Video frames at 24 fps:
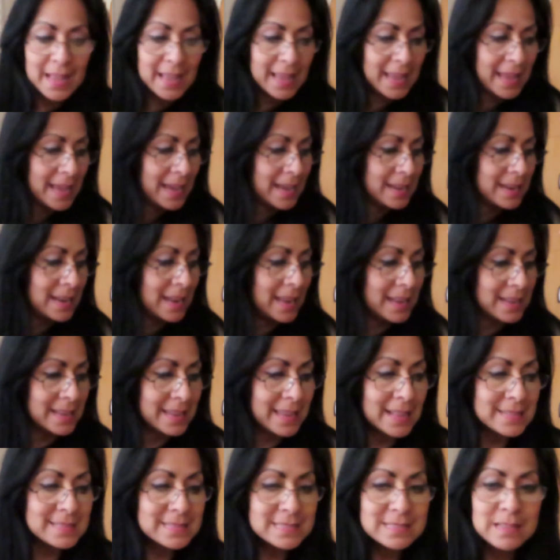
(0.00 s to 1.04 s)
and
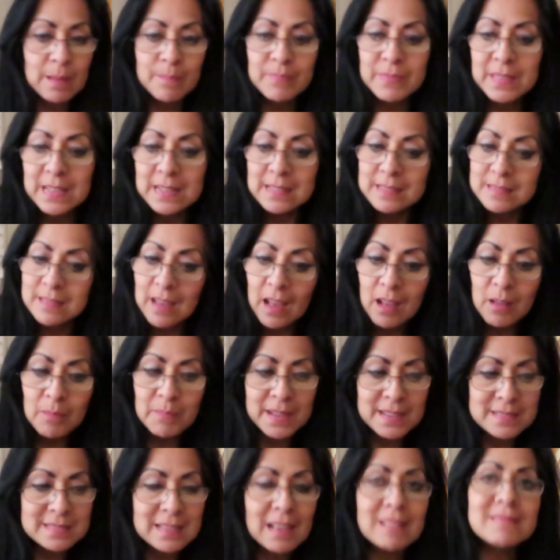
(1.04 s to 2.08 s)
get something done,
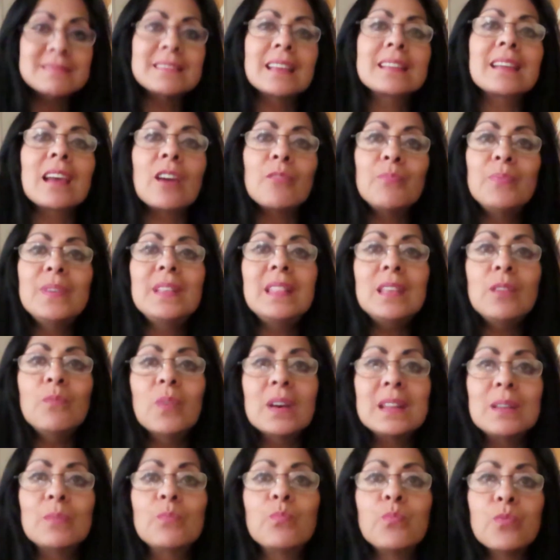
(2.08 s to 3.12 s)
because I was like, I really
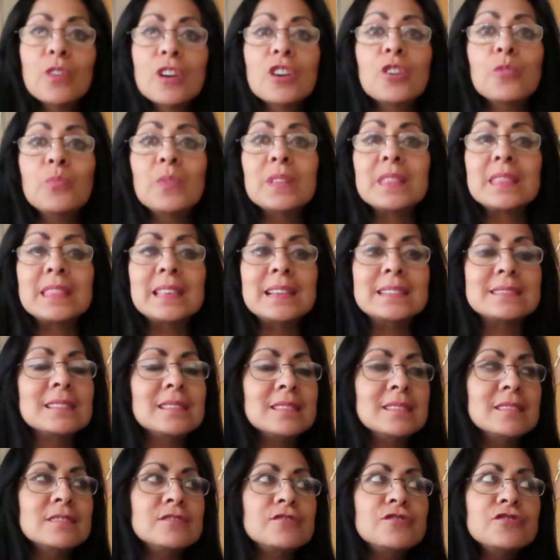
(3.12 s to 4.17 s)
want to work with this,
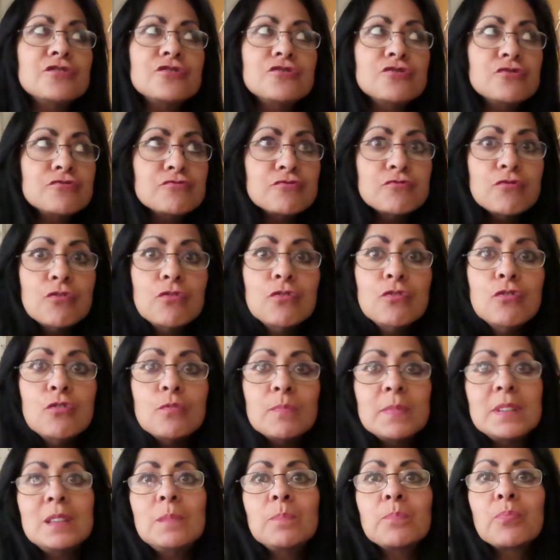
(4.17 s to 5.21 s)
and there's just so
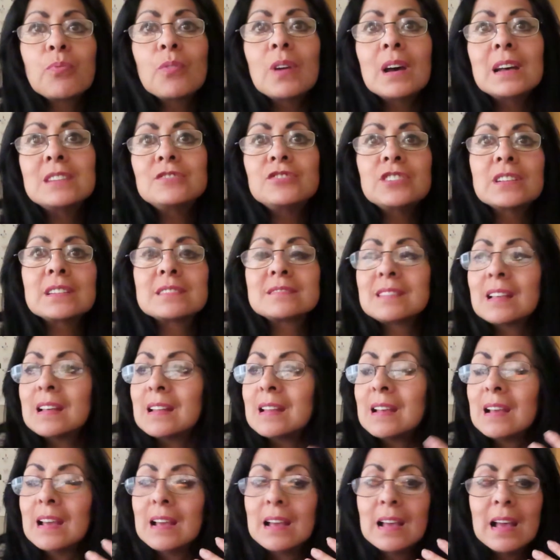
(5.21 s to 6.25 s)
many projects
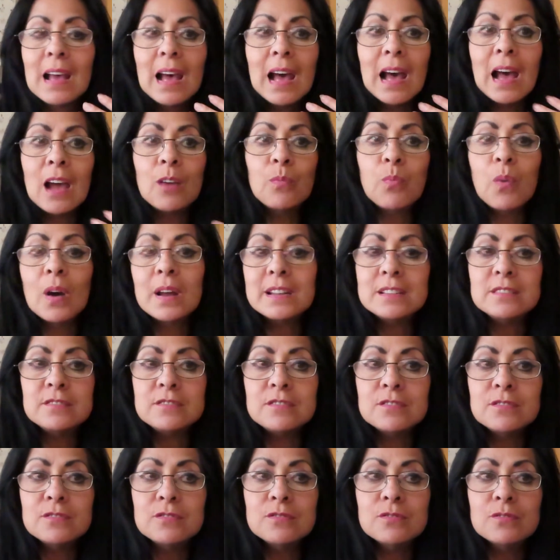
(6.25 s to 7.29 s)
that I want to
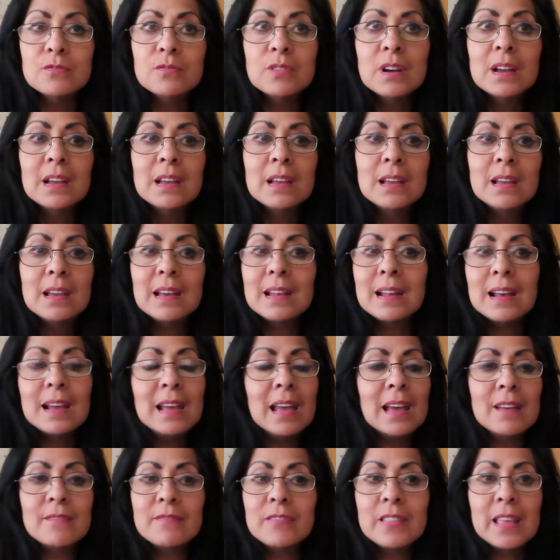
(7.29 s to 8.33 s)
do, and I
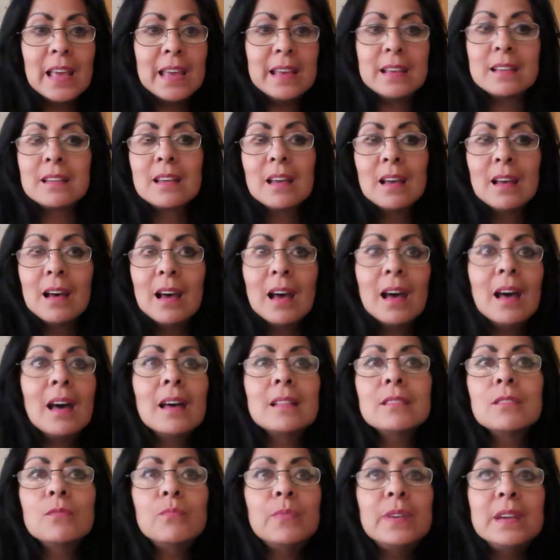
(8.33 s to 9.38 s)
have like
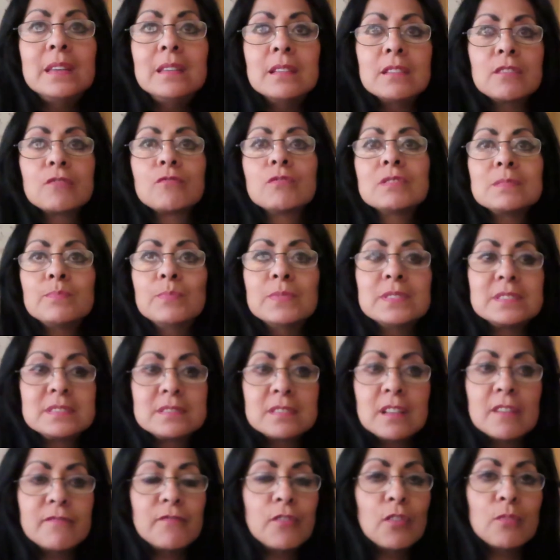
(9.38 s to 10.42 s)
Halloween and Christmas
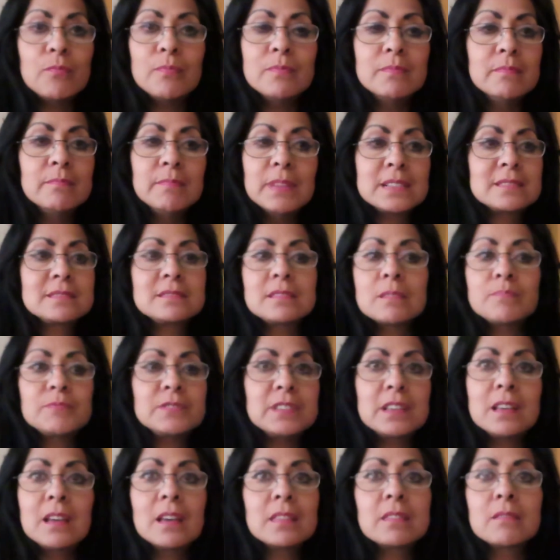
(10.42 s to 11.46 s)
stuff all mixed up
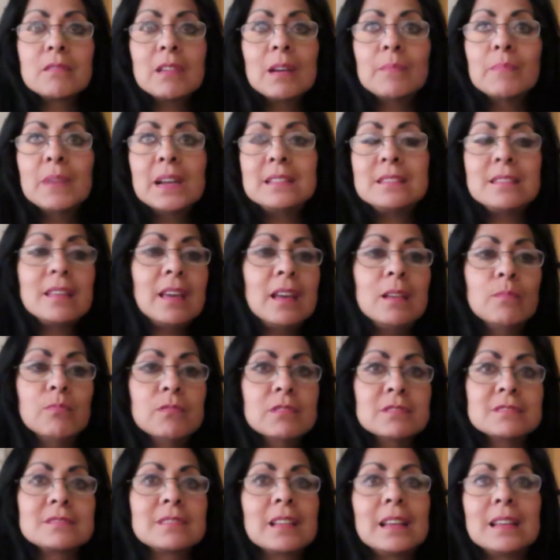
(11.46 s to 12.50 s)
together on my
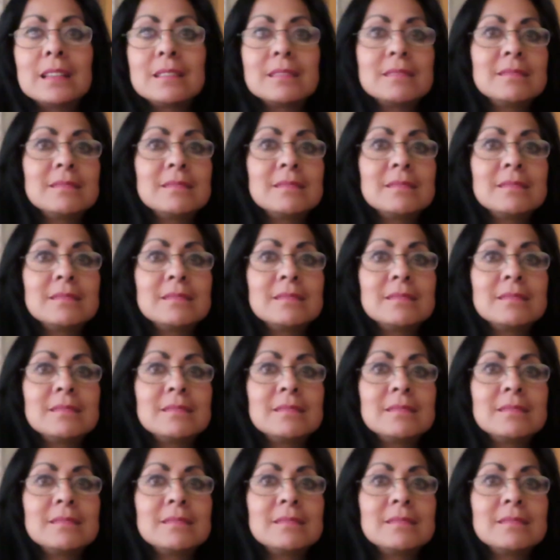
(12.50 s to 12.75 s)
tables. Like,